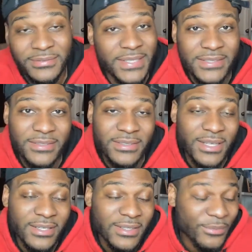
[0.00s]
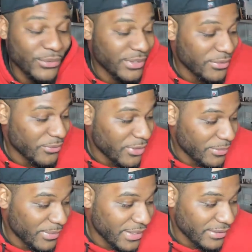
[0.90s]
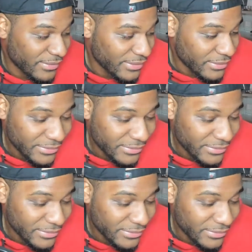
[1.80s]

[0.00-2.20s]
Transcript: Doesn't look like a number 1 overall pick, you know.